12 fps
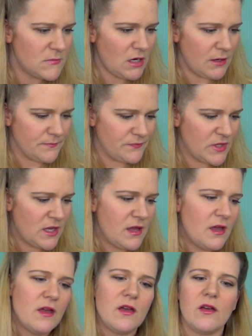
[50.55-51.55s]
There.
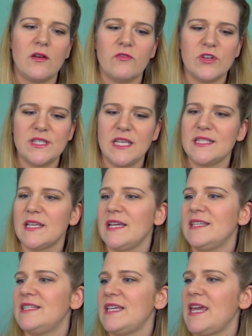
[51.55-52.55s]
First things
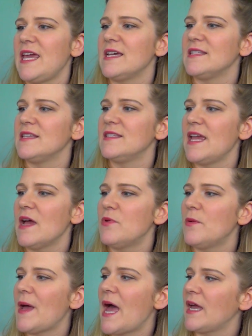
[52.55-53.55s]
I see is a
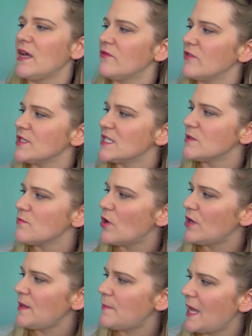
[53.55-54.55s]
sample packet for
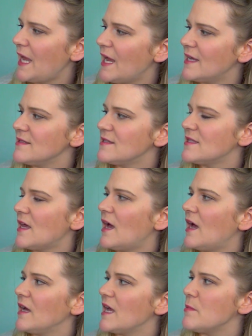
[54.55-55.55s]
Smarty Pants
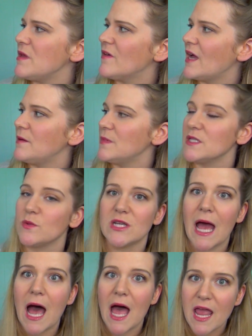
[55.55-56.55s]
uh, gummy vitamins,
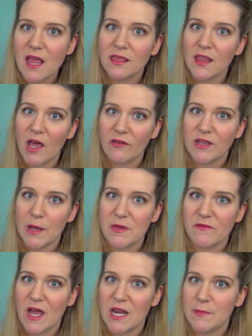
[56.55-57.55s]
which I love
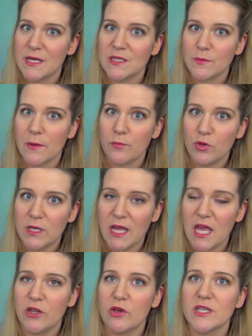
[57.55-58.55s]
gummy vitamins. My
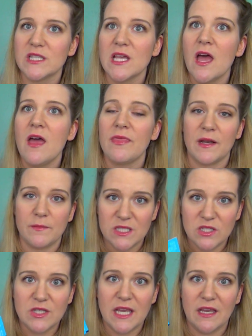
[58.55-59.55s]
prenatals that I'm
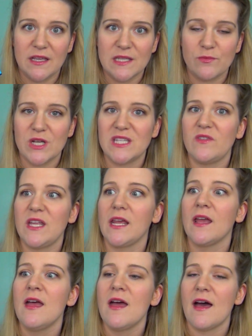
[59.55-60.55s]
still taking because I'm
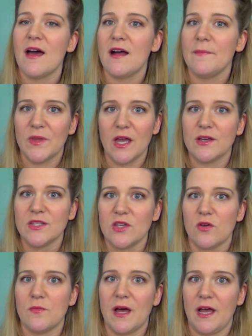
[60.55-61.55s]
breastfeeding, um,
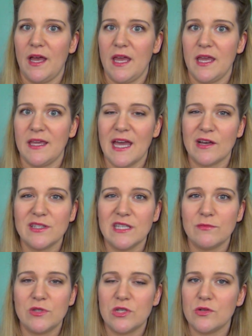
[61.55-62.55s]
also my
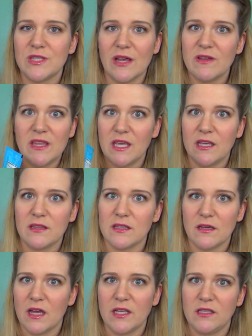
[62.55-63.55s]
calcium chews, everything
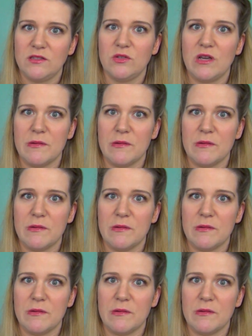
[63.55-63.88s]
that I do